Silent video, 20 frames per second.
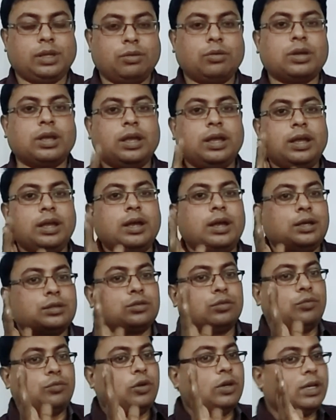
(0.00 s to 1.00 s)
Okay,
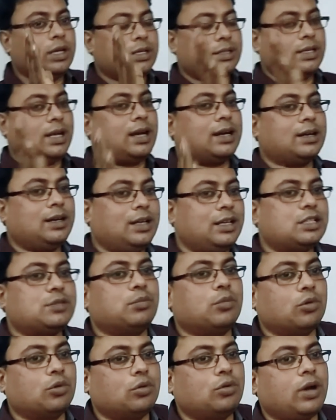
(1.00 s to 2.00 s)
so what exactly is
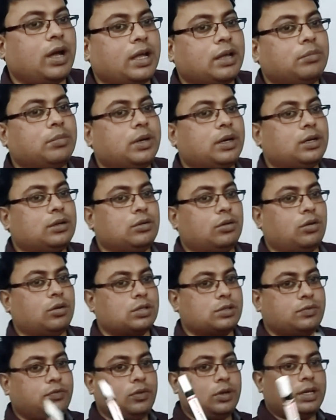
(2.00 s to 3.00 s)
monohybrid
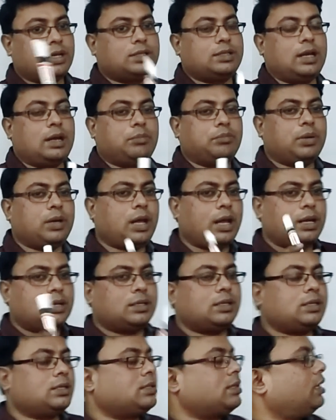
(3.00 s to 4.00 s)
cross? For example, I'll
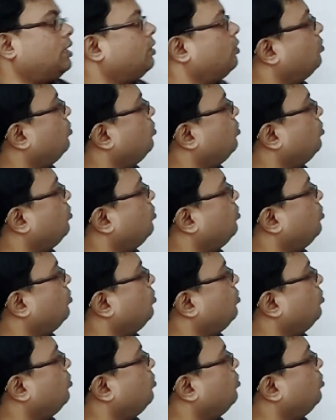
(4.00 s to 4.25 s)
just tell